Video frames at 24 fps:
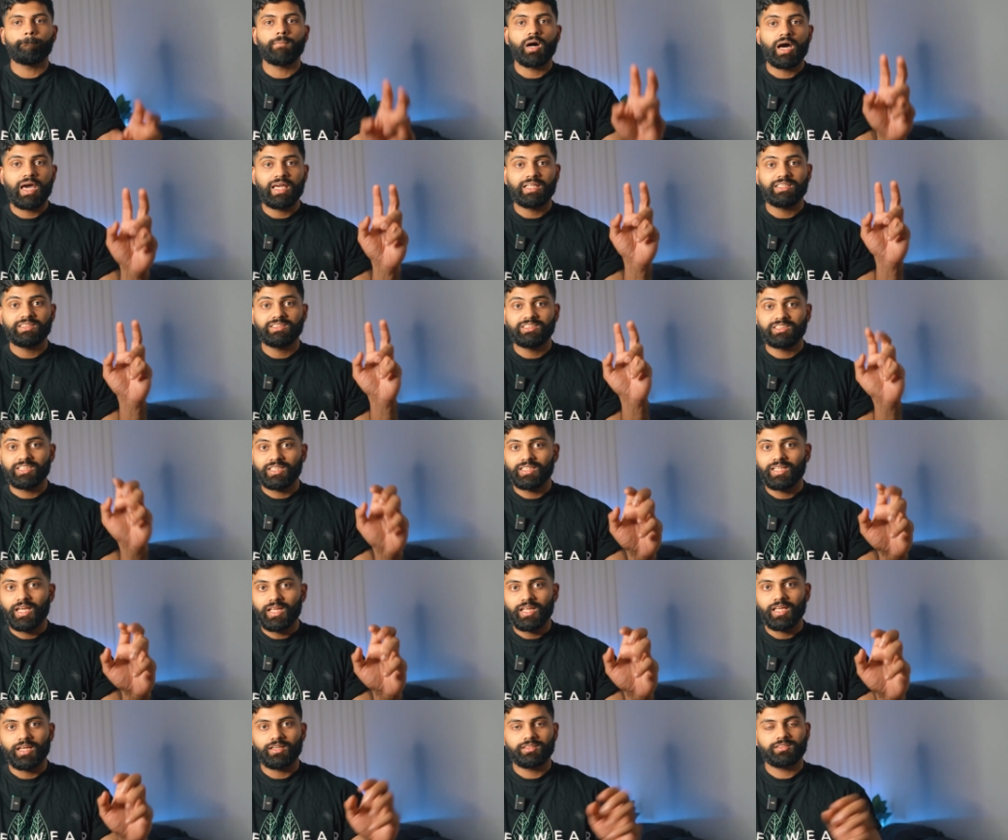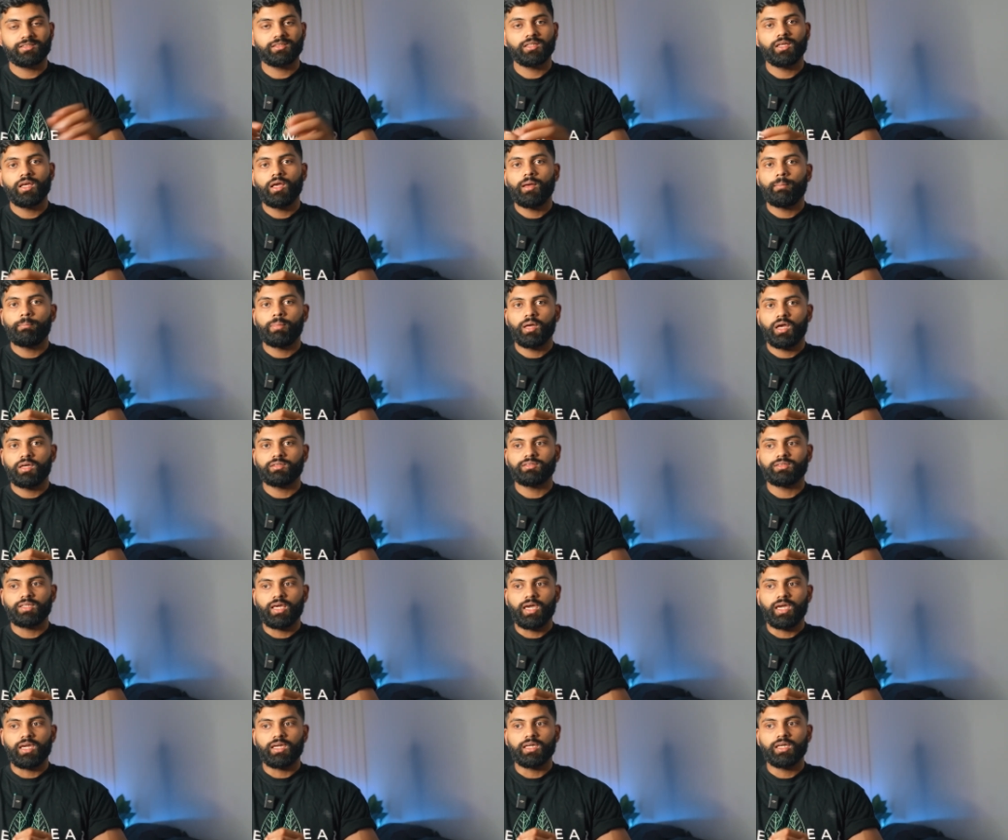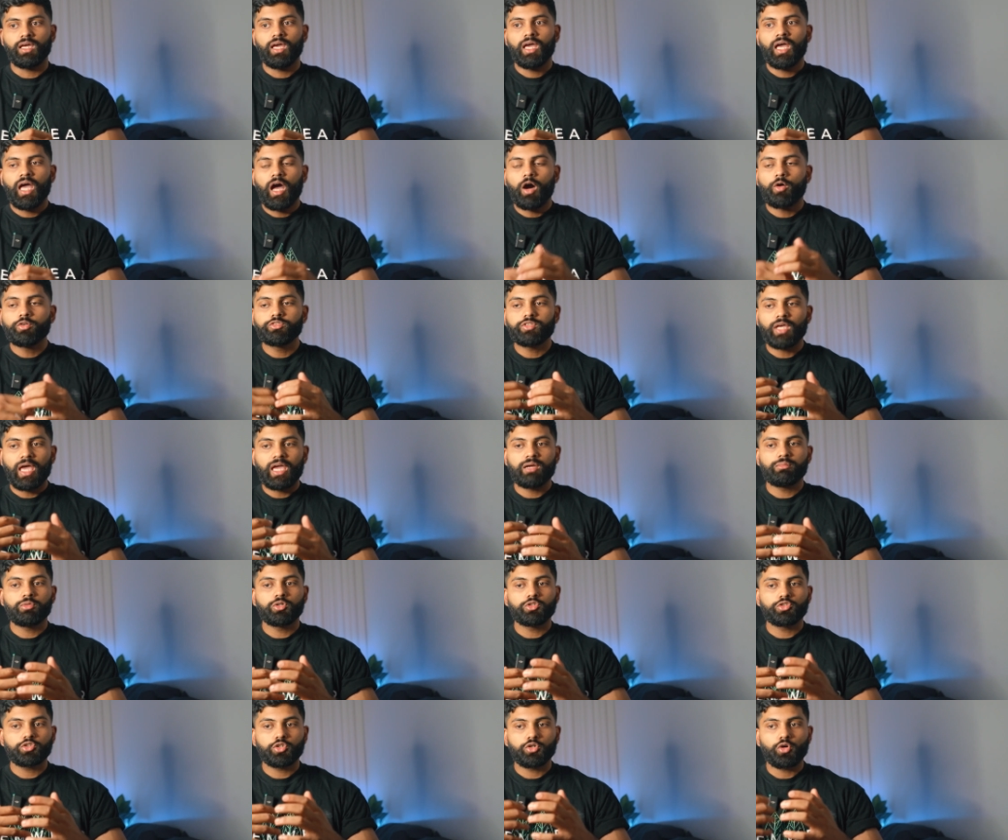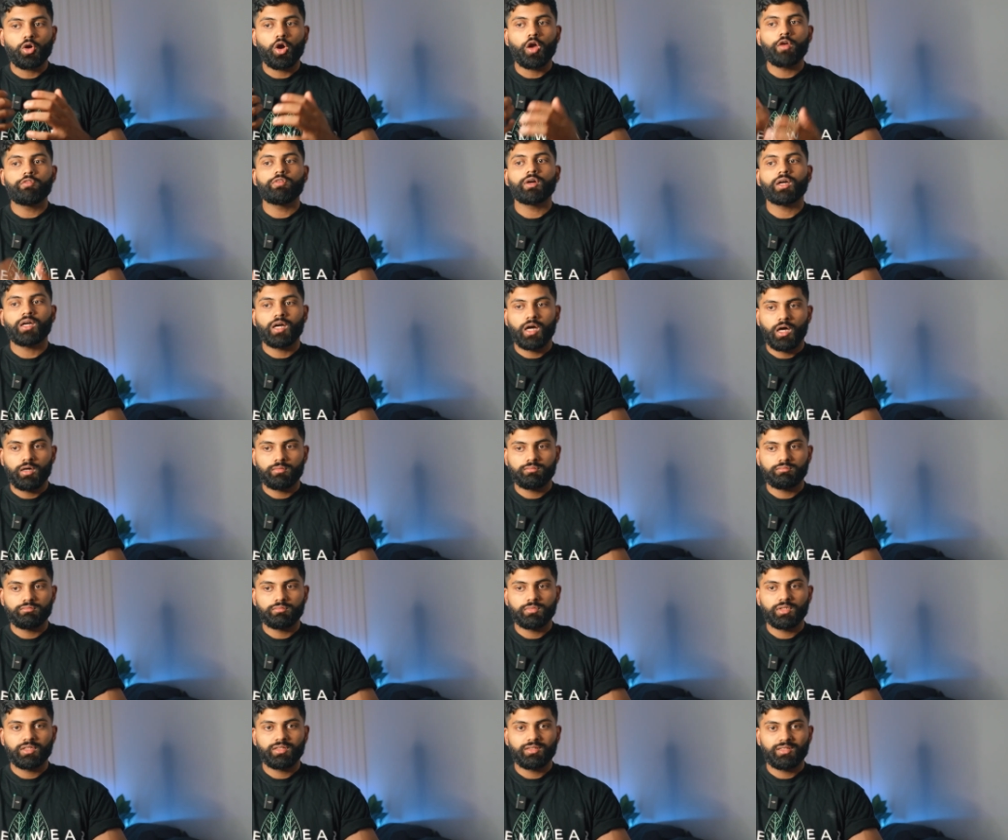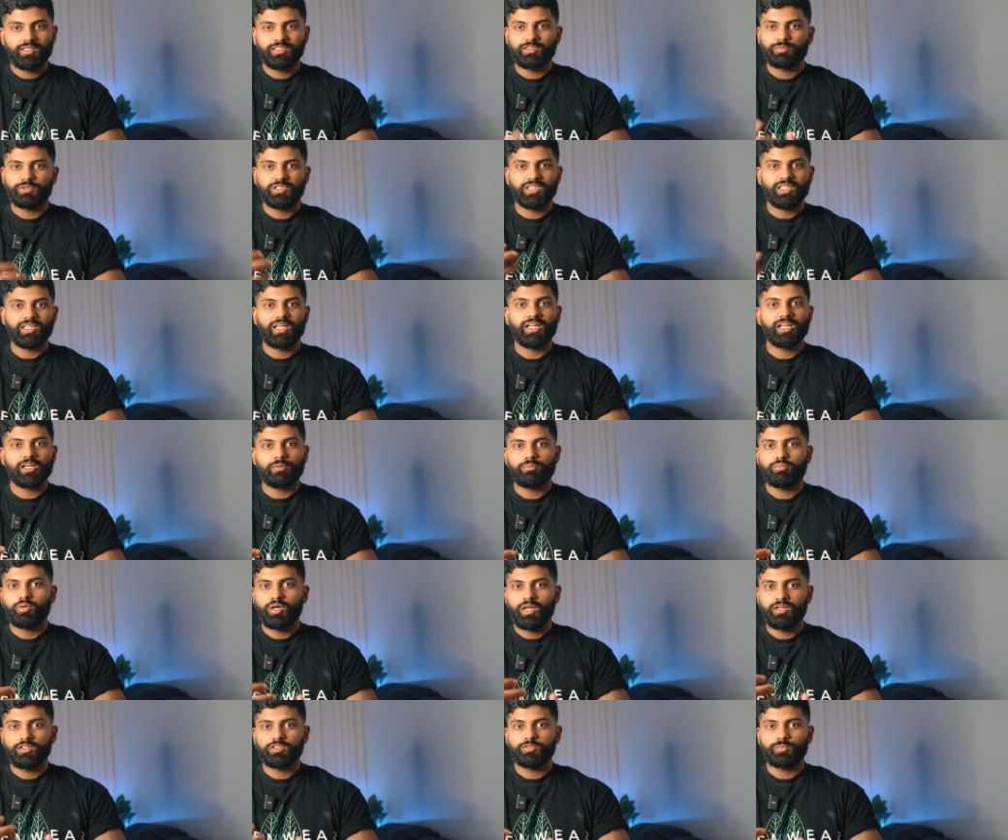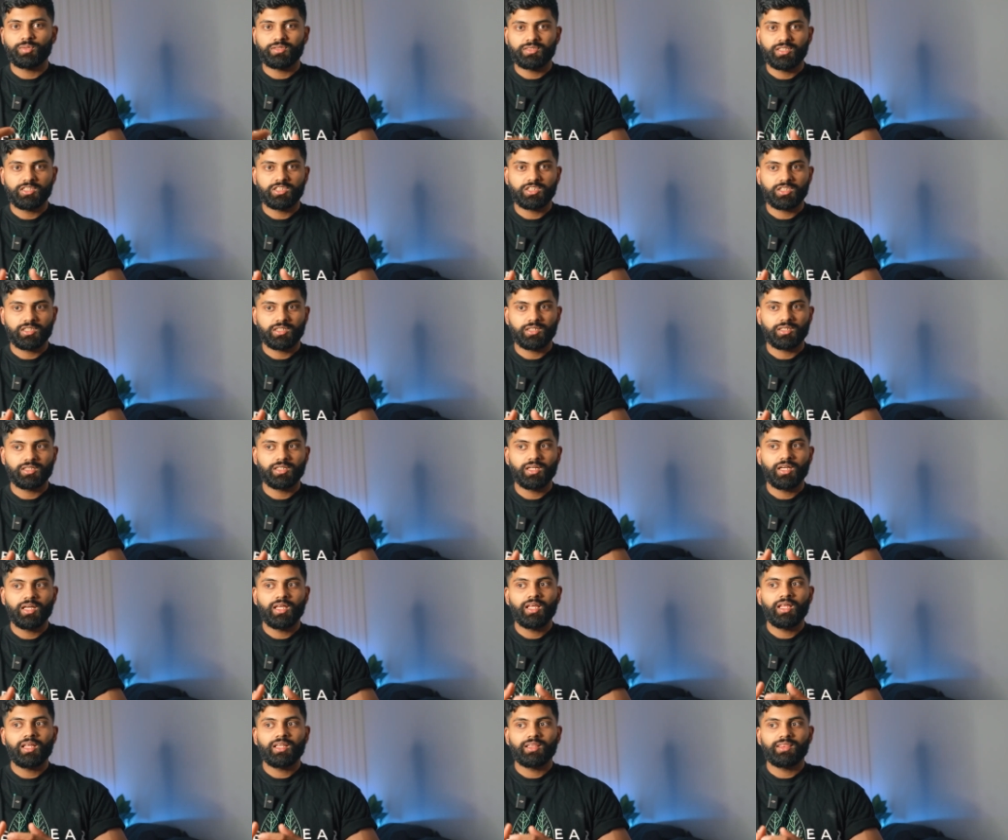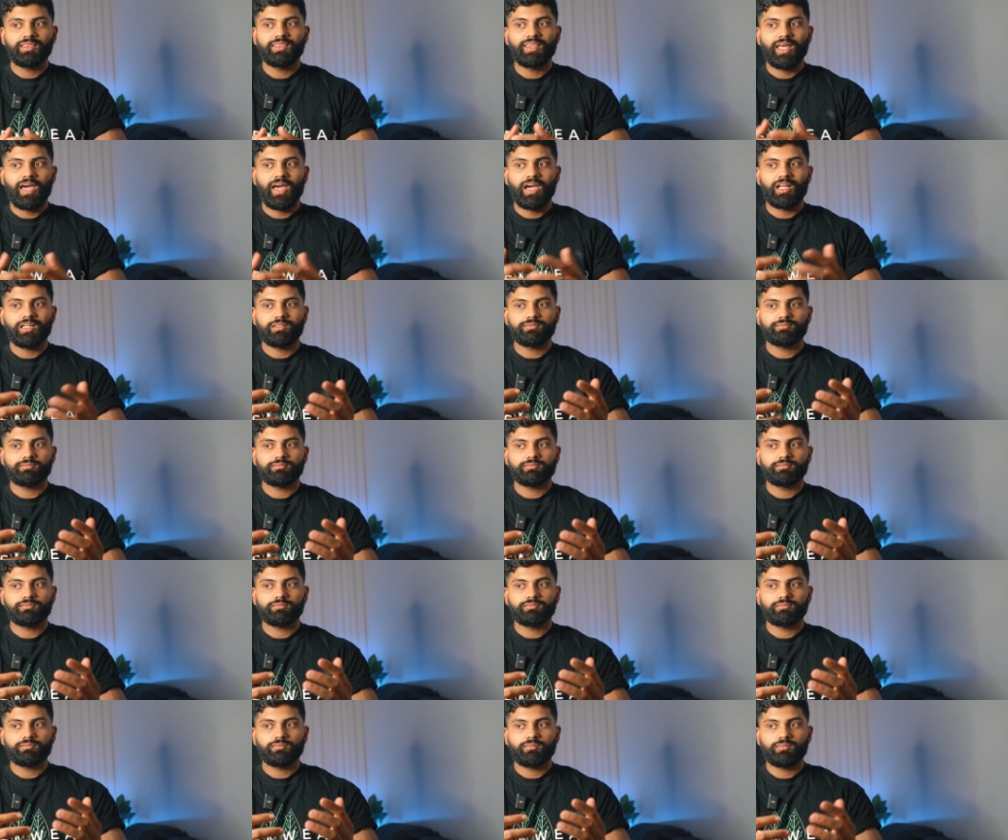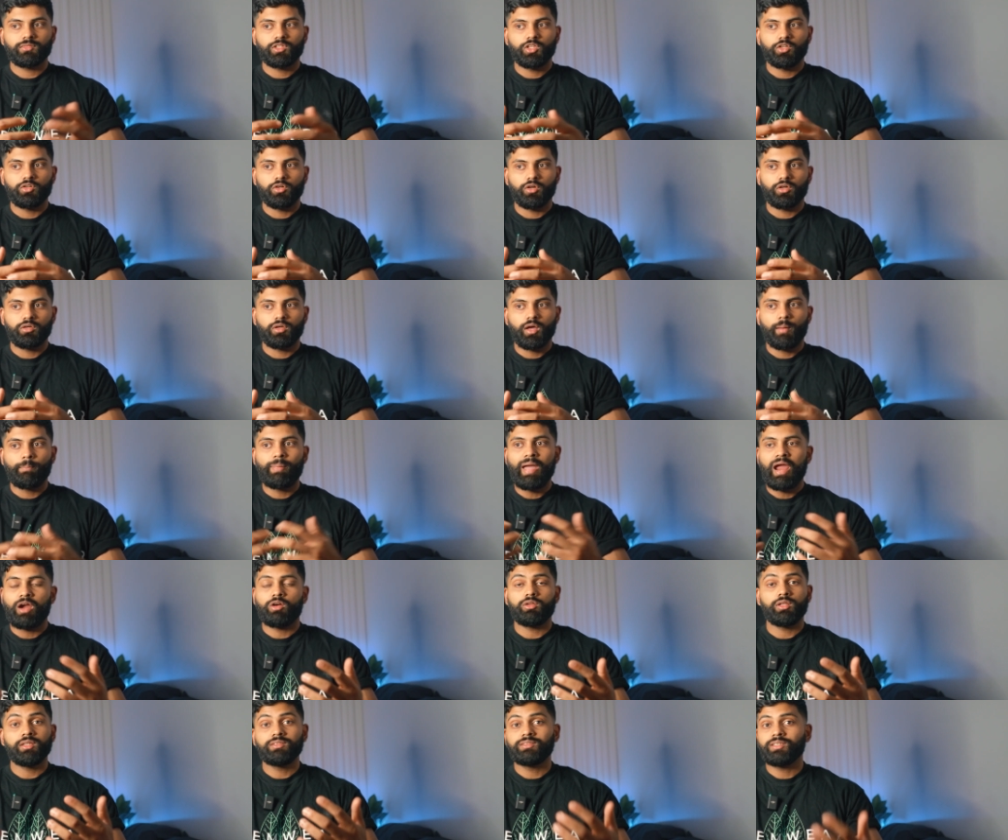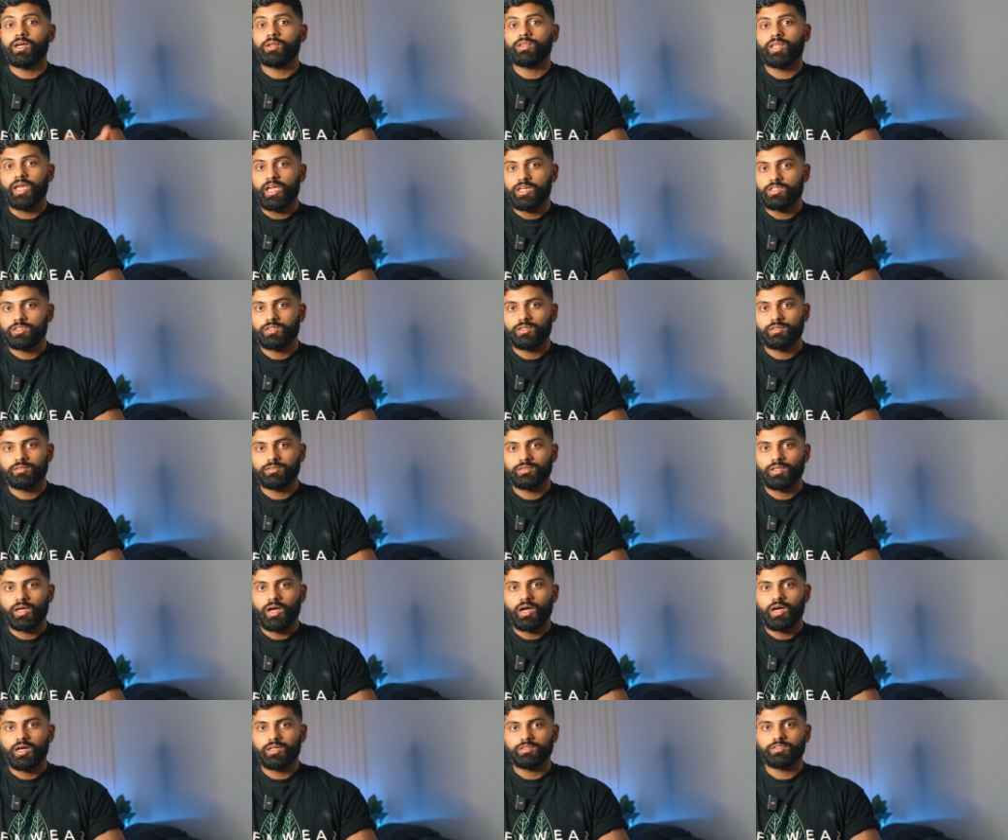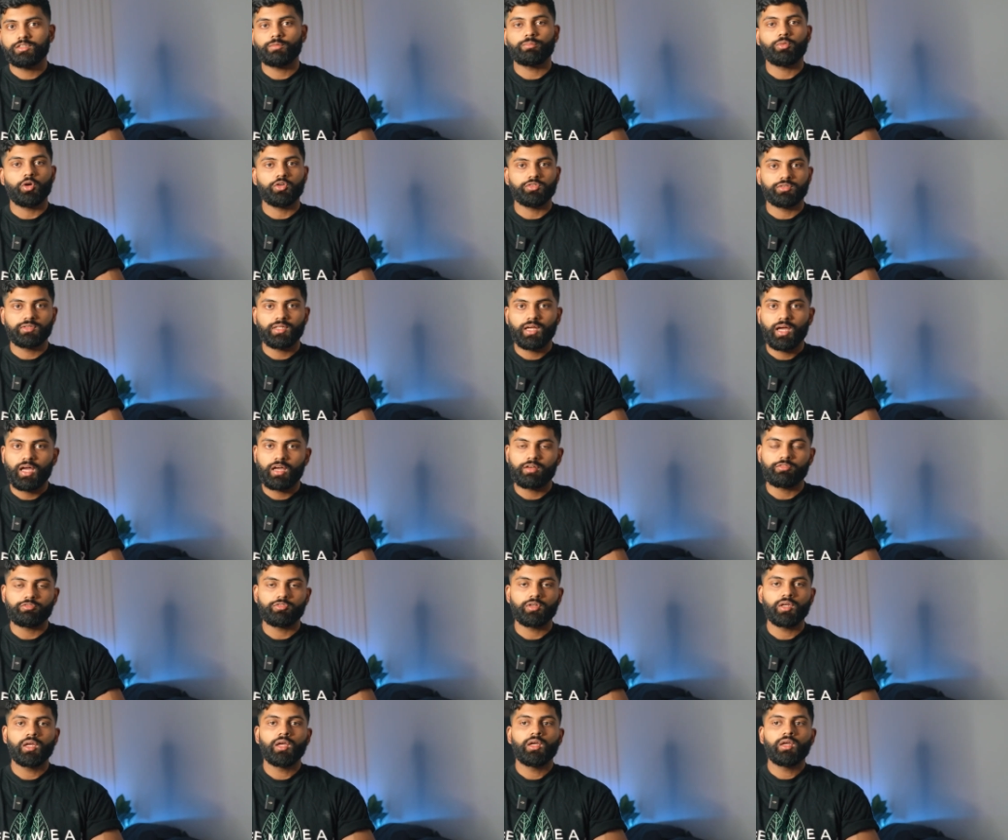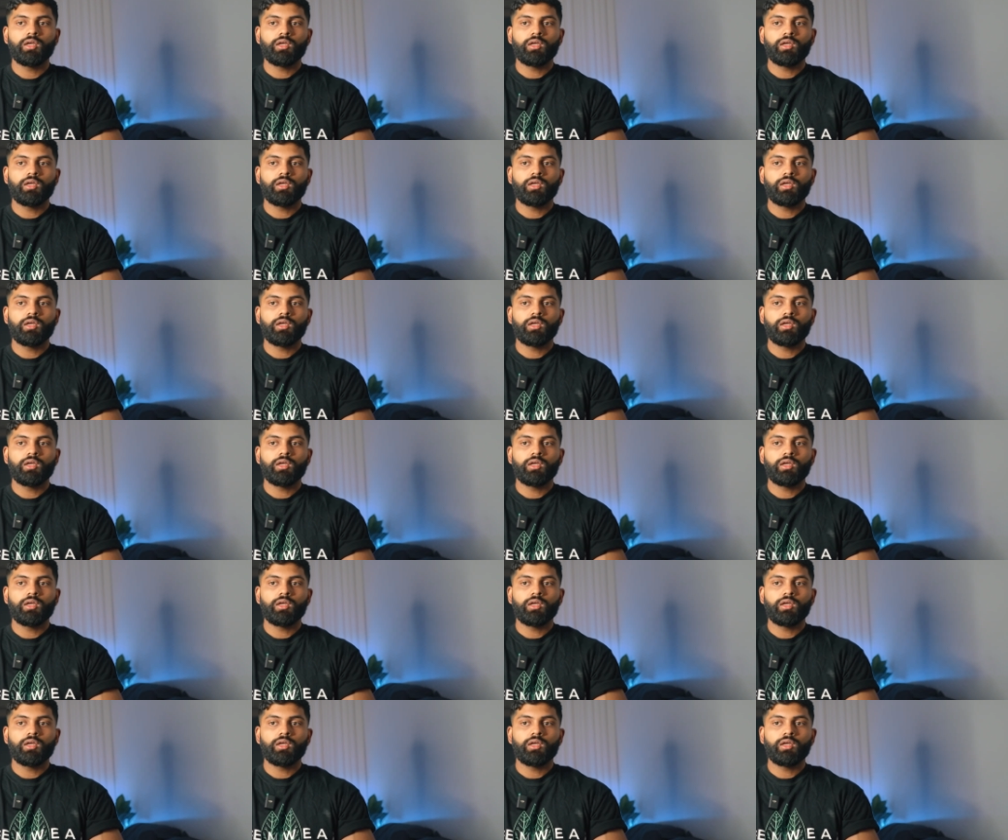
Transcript: my genetics per se. I was able to overcome this genetic predisposition that, you know, apparently South Asians are supposed to have.